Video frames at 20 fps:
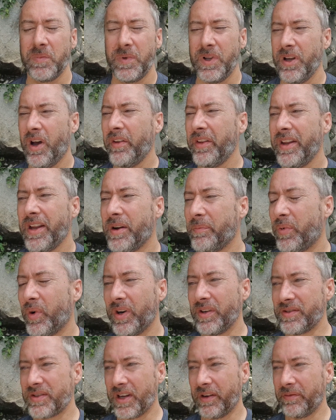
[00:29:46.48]
all the
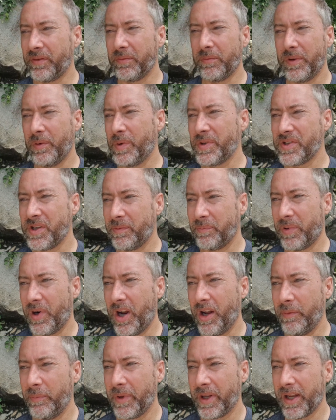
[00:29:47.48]
unimportant stuff. It wasn't a
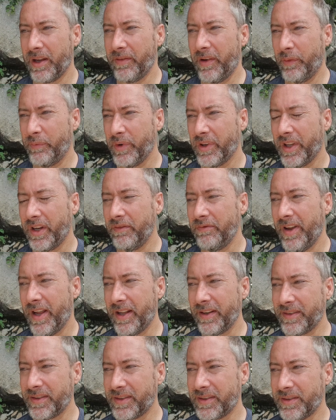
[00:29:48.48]
problem. Like I've really
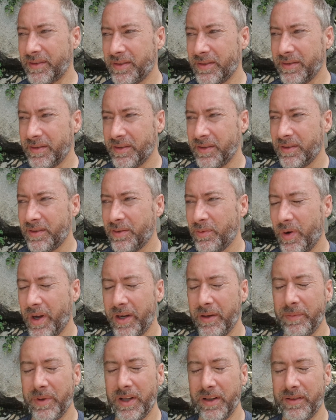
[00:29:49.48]
advanced
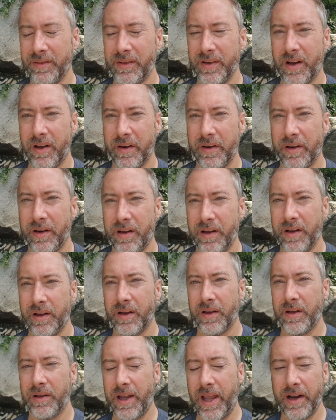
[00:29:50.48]
quite a bit on
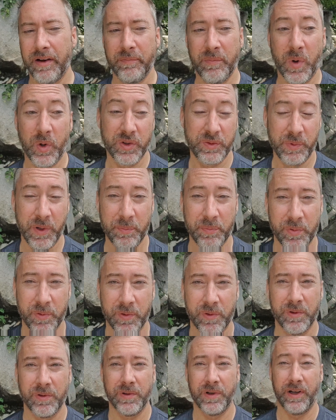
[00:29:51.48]
ahead of most
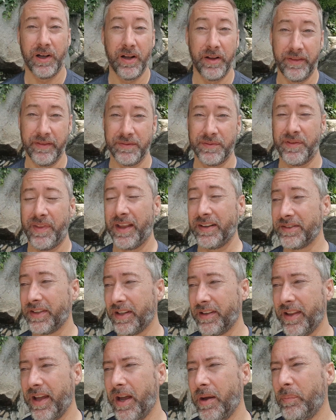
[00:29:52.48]
people on things
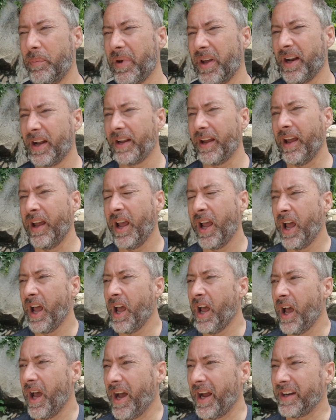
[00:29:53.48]
like that. But
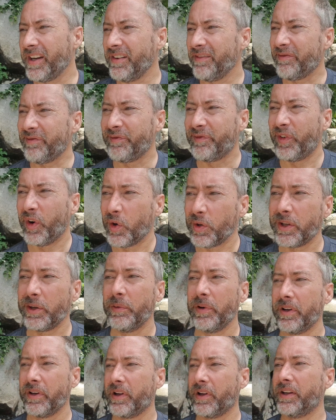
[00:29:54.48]
I didn't fully
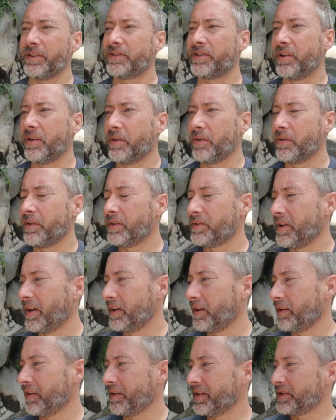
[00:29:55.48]
realize. So the
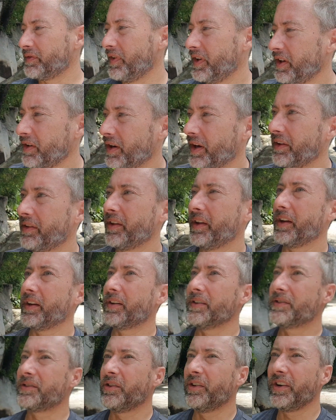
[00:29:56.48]
title of this video, I
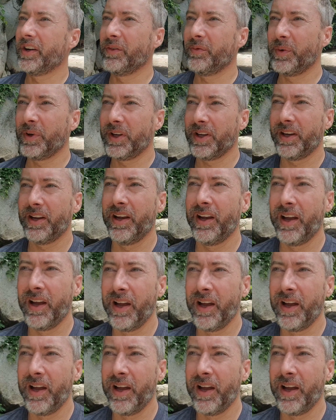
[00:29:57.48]
think, is going to be